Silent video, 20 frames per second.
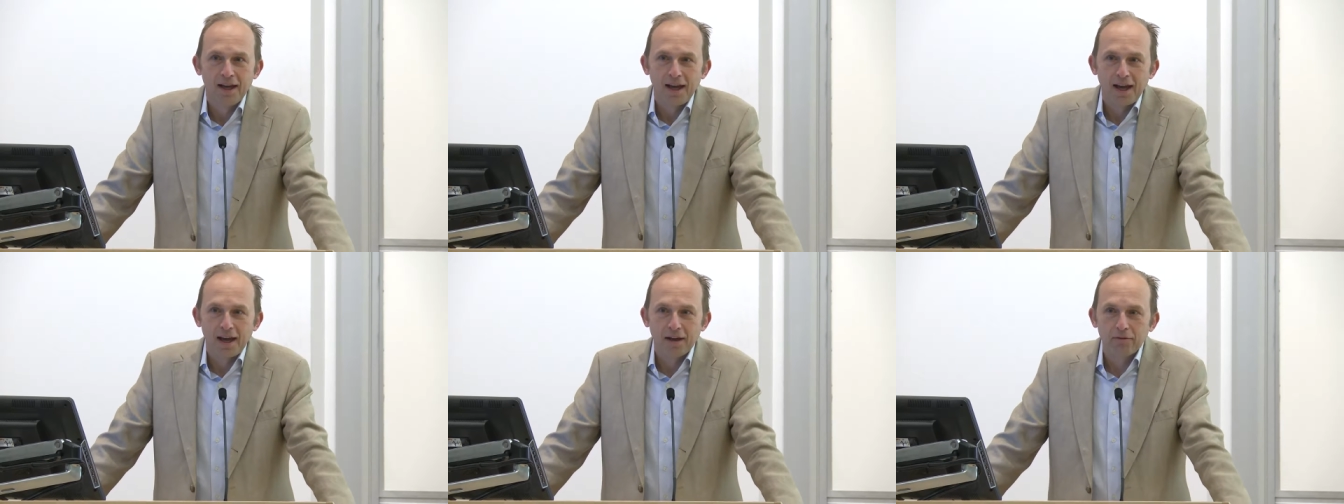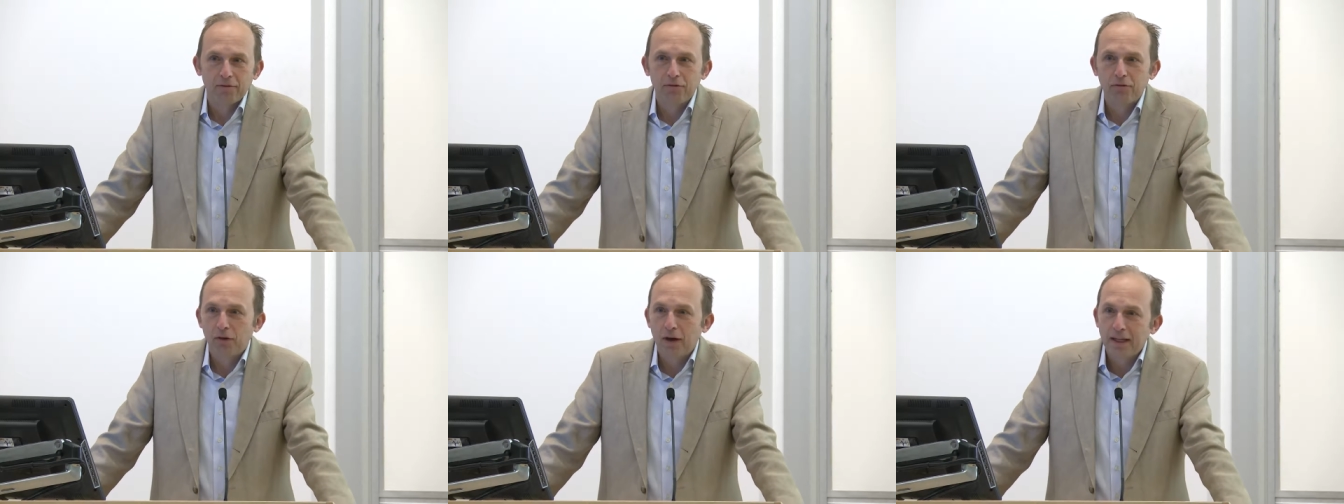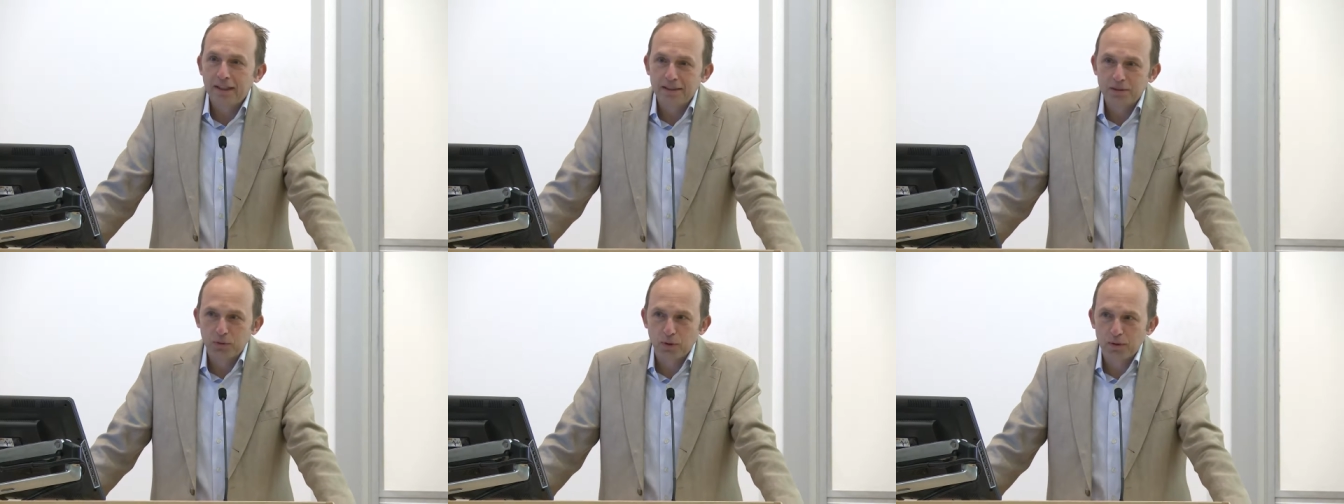and
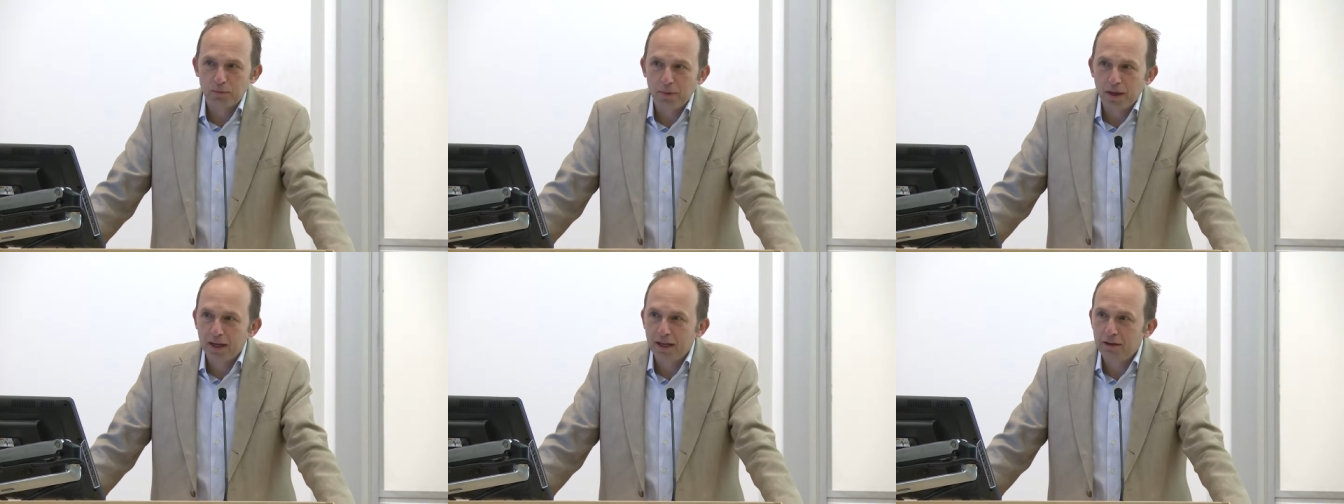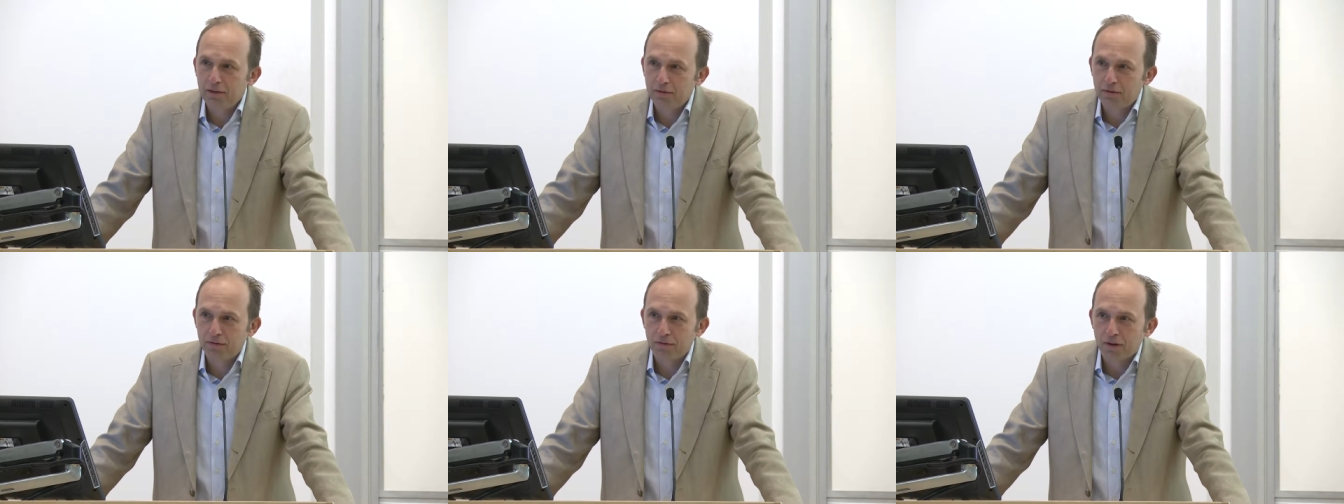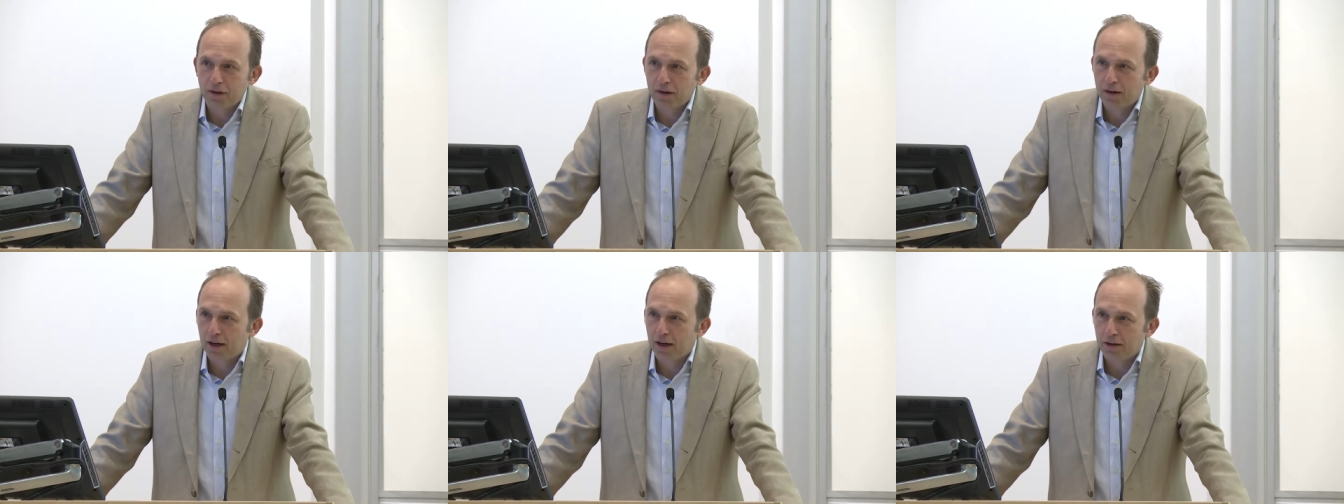friends with many
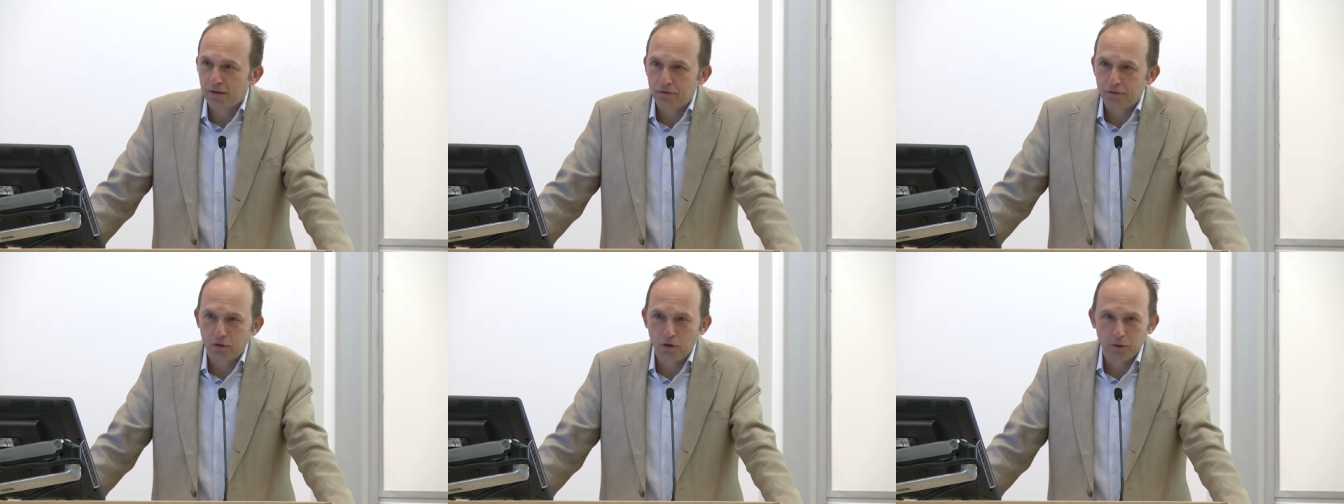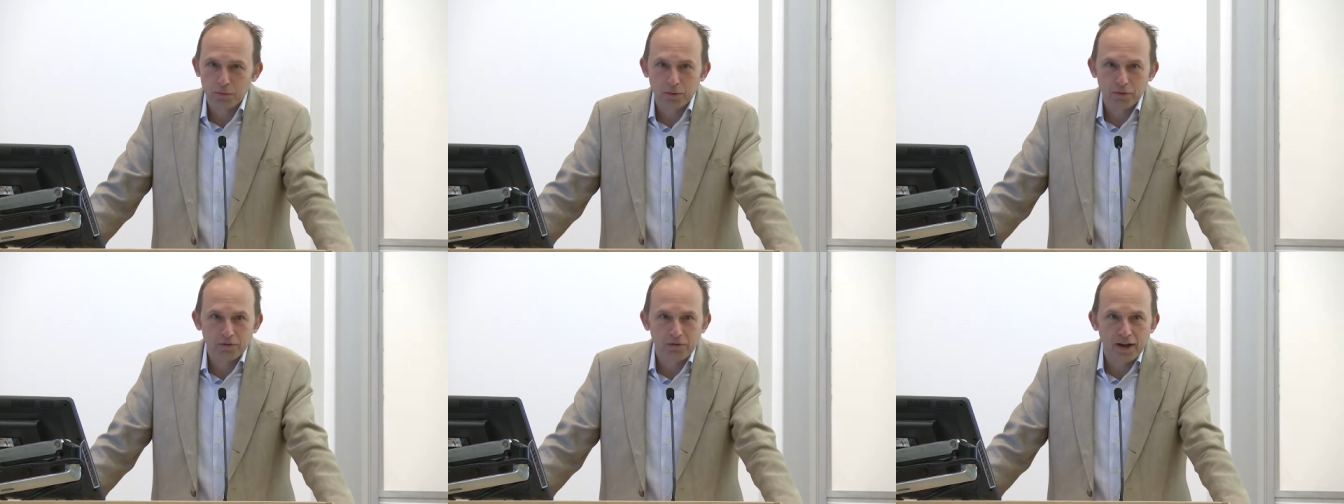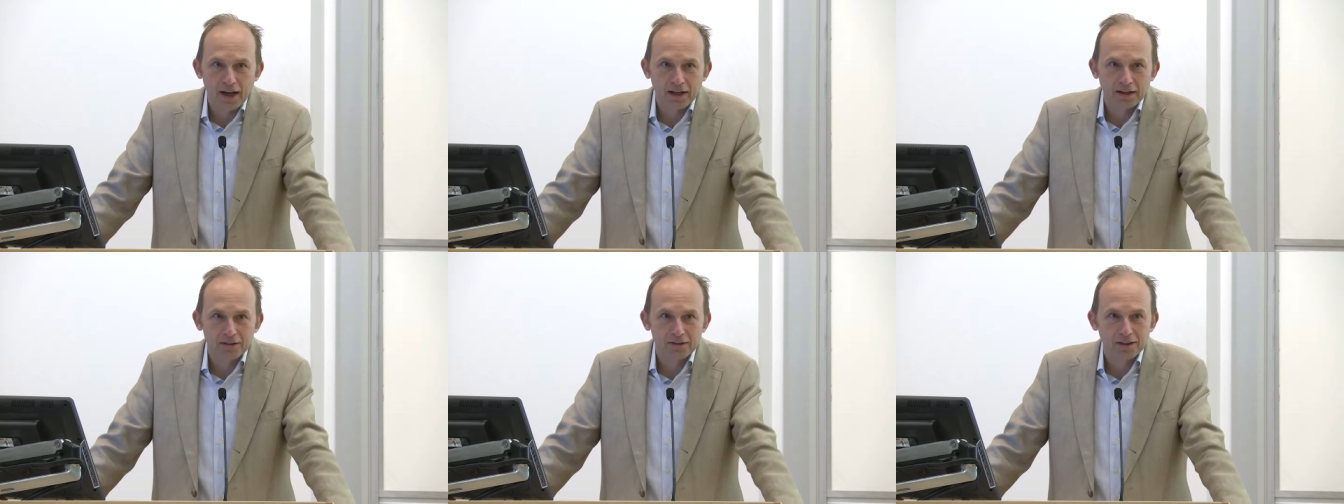uh, former
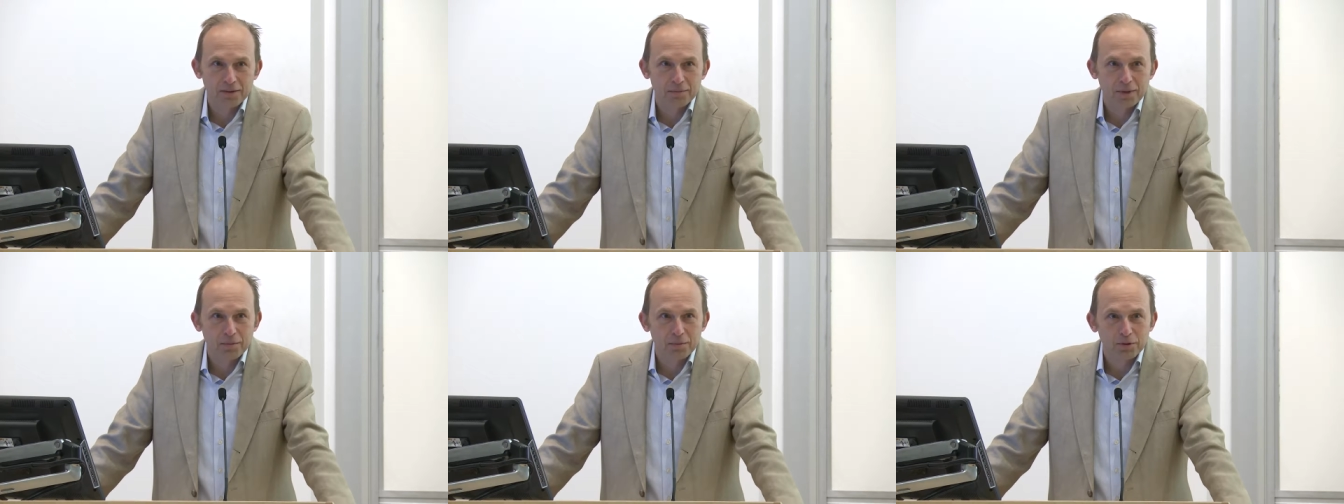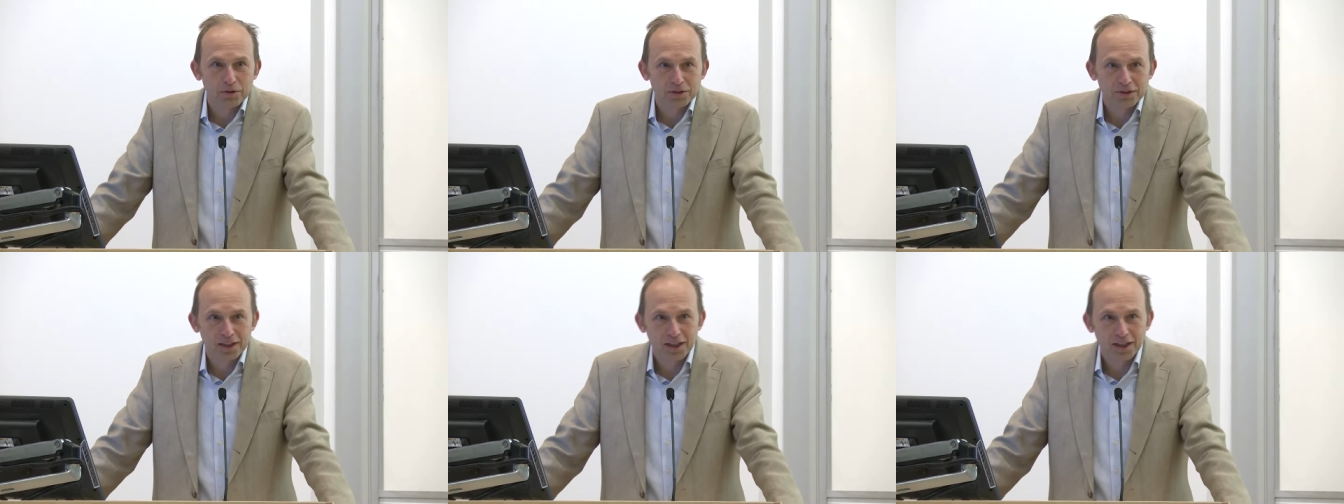faculty members.